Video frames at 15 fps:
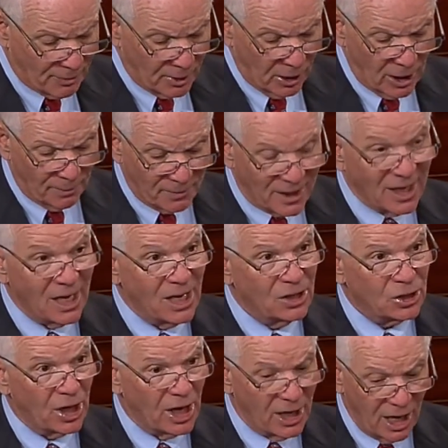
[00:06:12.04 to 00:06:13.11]
they're helping
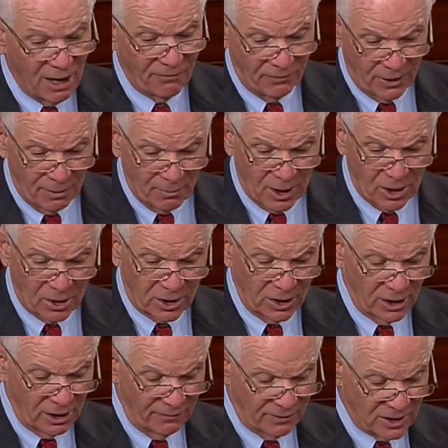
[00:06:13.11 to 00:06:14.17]
each and every American
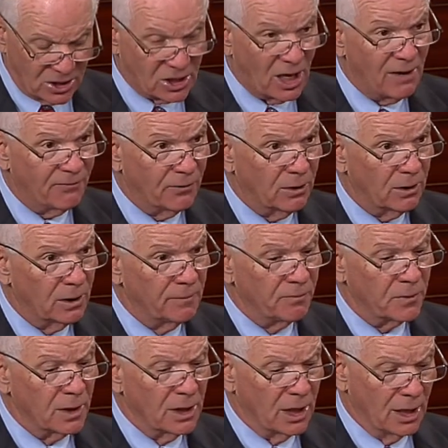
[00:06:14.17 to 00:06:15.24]
live a safer
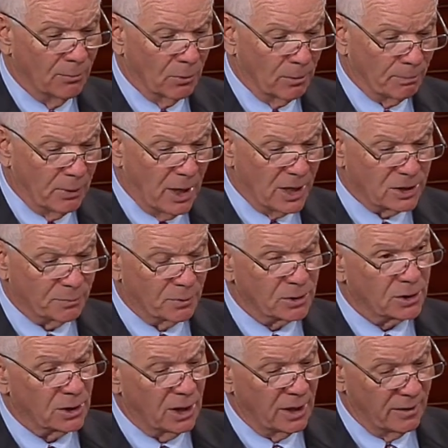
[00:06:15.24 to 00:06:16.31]
and more
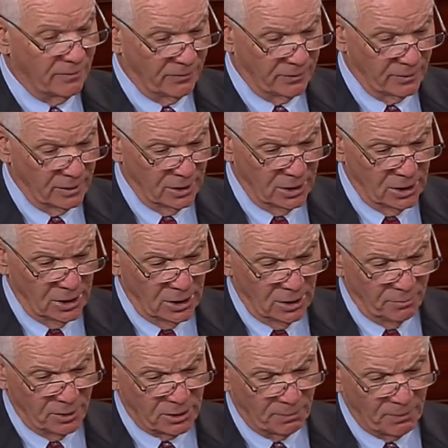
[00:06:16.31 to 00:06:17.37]
prosperous life.
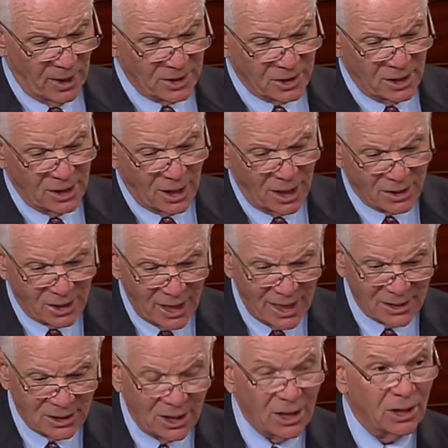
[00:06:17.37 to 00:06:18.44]
Mr. President, our
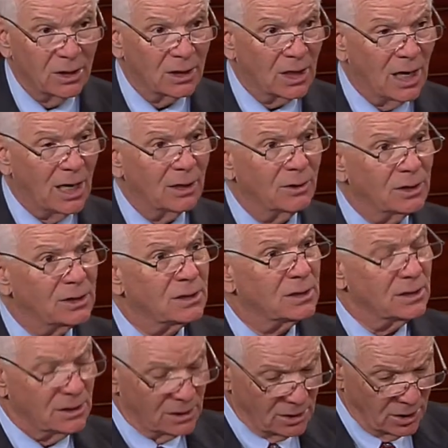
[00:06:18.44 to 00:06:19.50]
tasks here in Congress
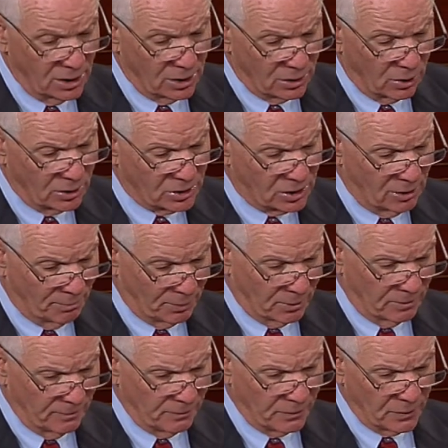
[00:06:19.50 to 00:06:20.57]
are simple.
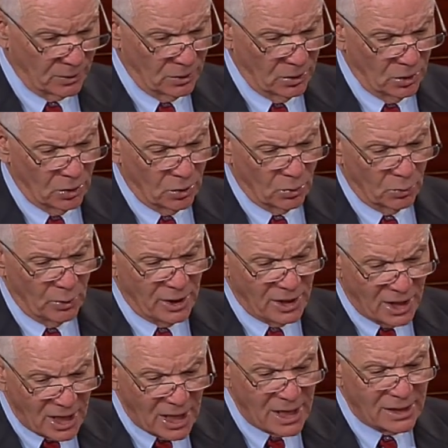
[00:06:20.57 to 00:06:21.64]
We
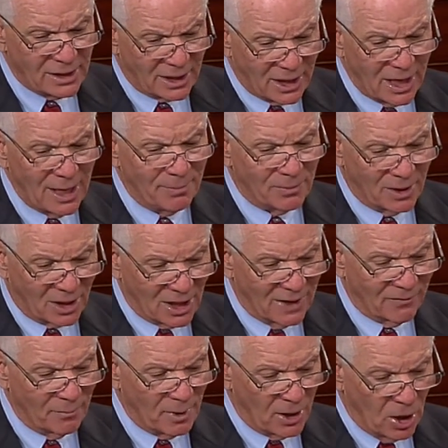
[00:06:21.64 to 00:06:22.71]
need to keep the
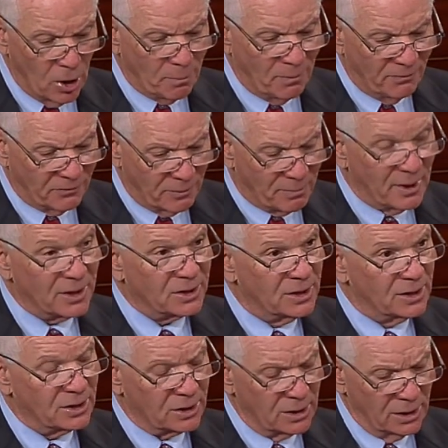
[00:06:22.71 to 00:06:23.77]
government open for
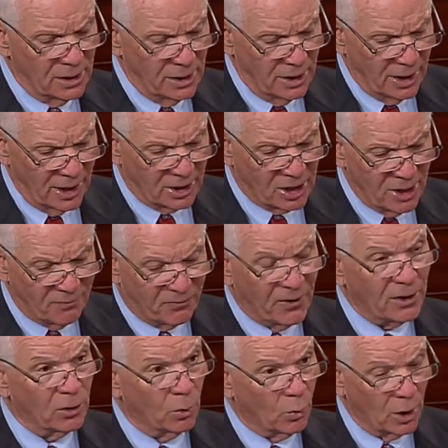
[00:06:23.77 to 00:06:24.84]
business and keep
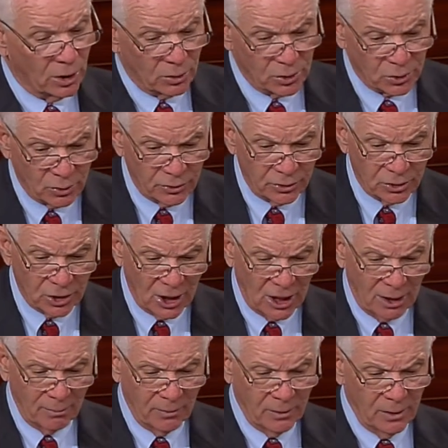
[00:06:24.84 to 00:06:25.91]
federal workers on their
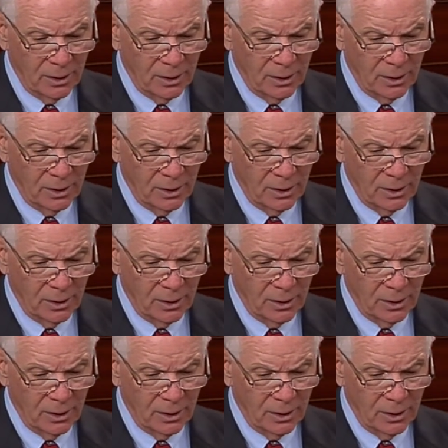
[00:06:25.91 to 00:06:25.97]
job.